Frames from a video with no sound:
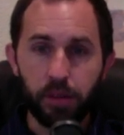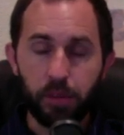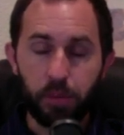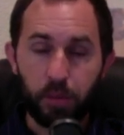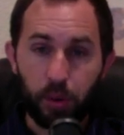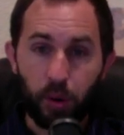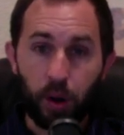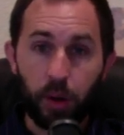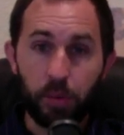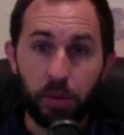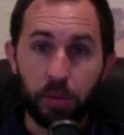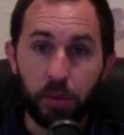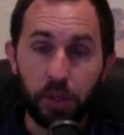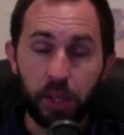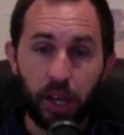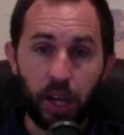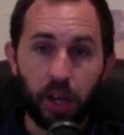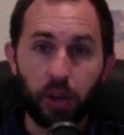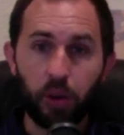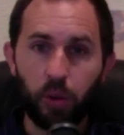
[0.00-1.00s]
probably
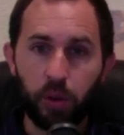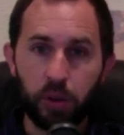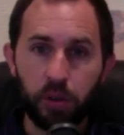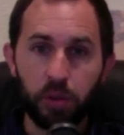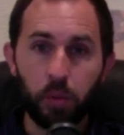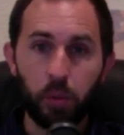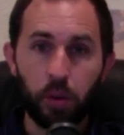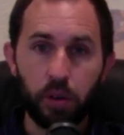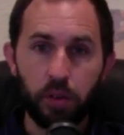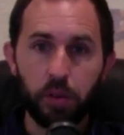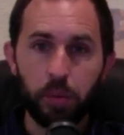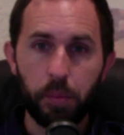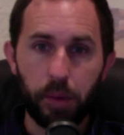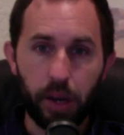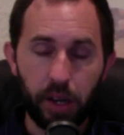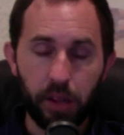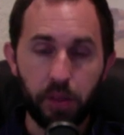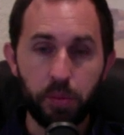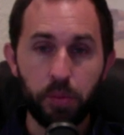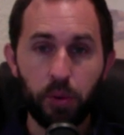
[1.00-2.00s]
not going to want to
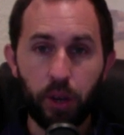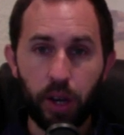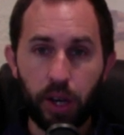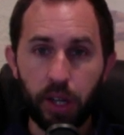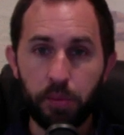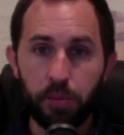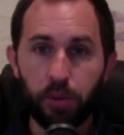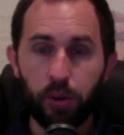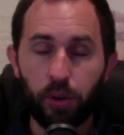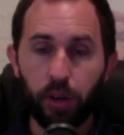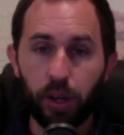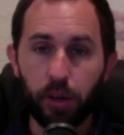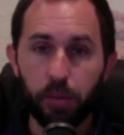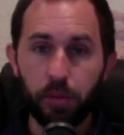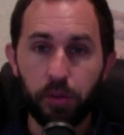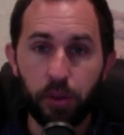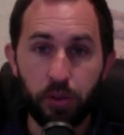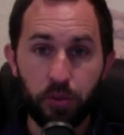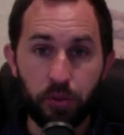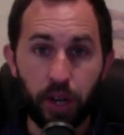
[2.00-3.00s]
buy the Bugatti program.
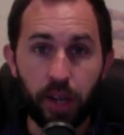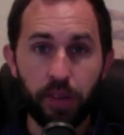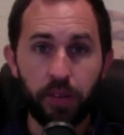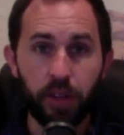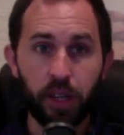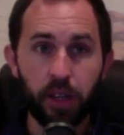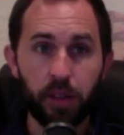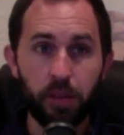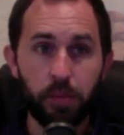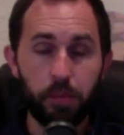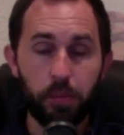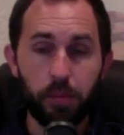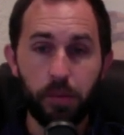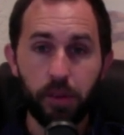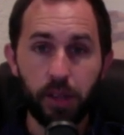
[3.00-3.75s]
If they're driving